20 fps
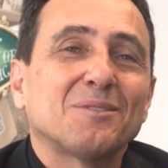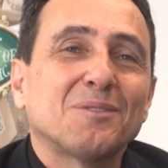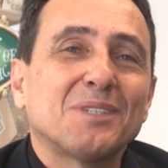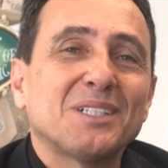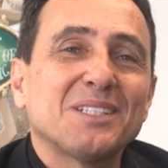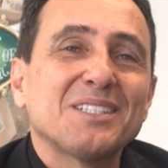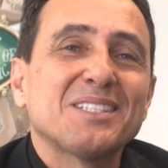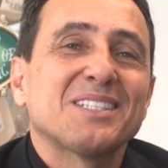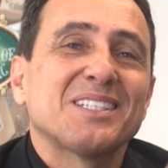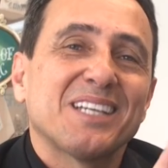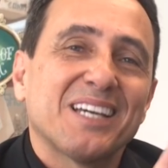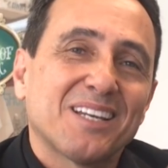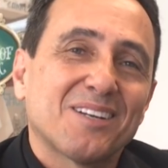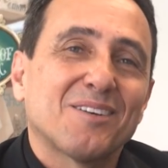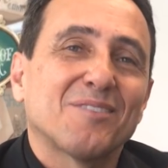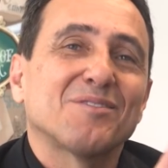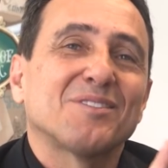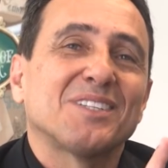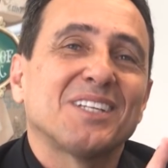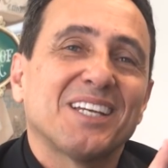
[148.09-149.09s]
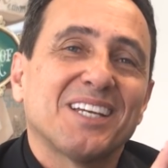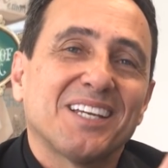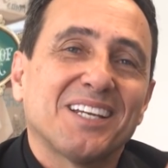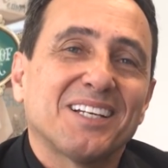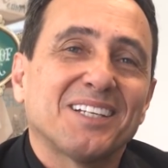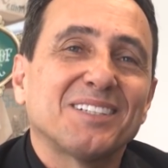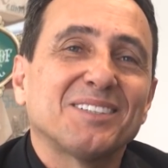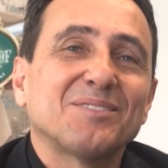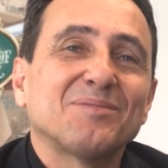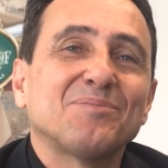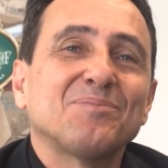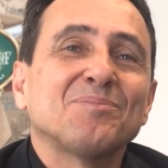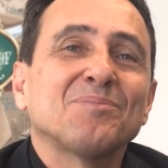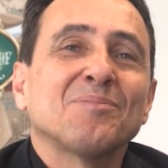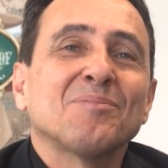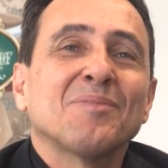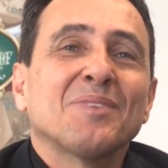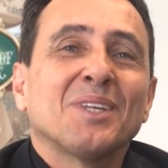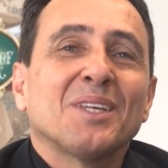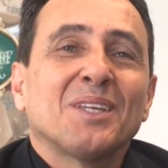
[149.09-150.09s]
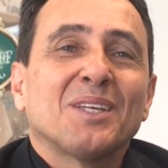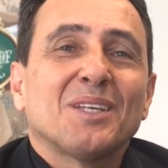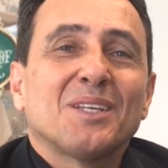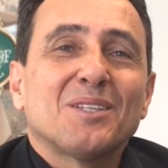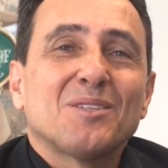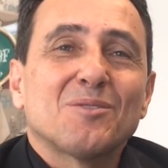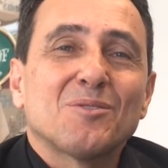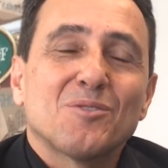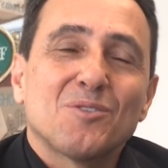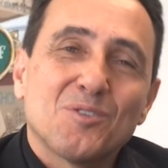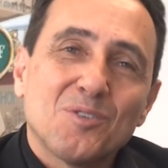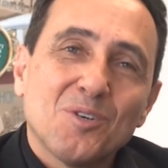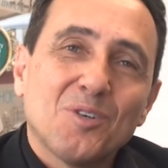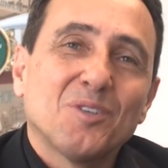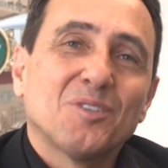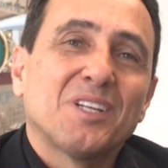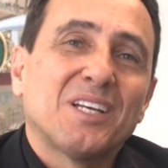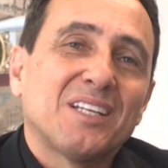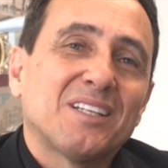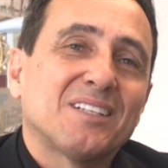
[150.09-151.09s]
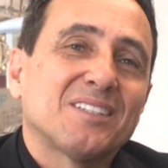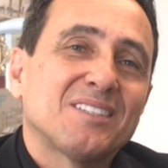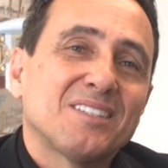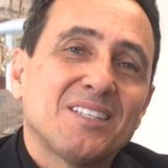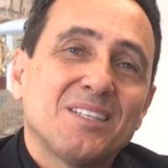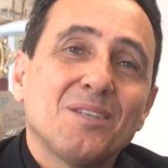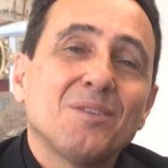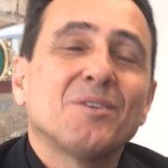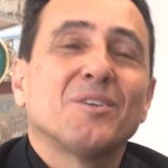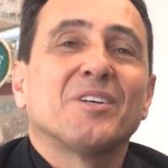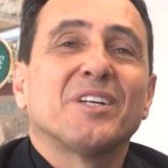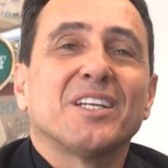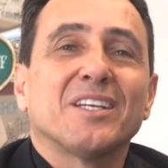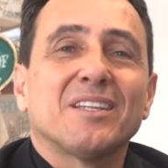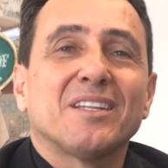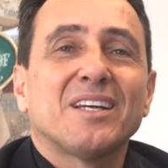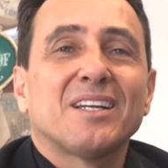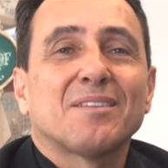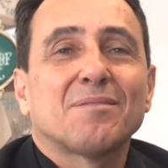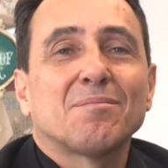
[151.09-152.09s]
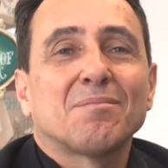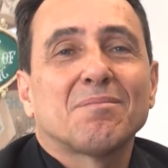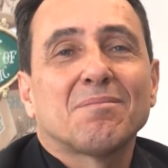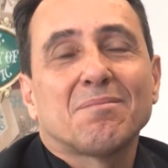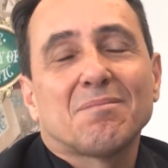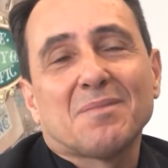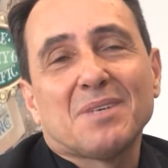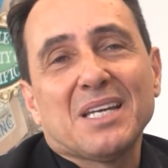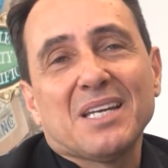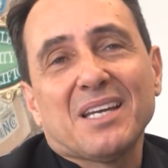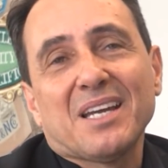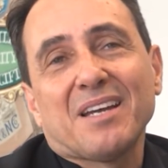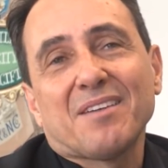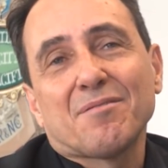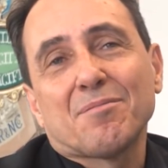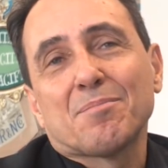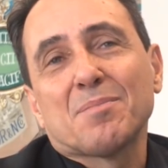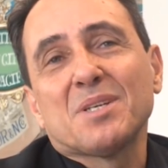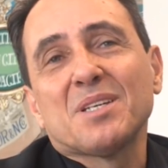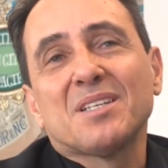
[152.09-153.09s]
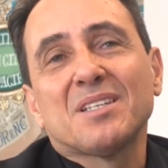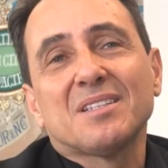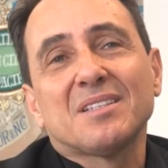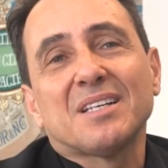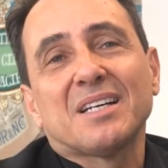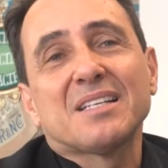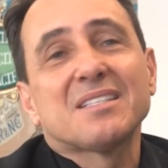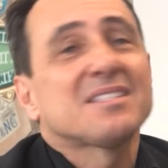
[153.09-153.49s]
one set of data to show that a theory that may have been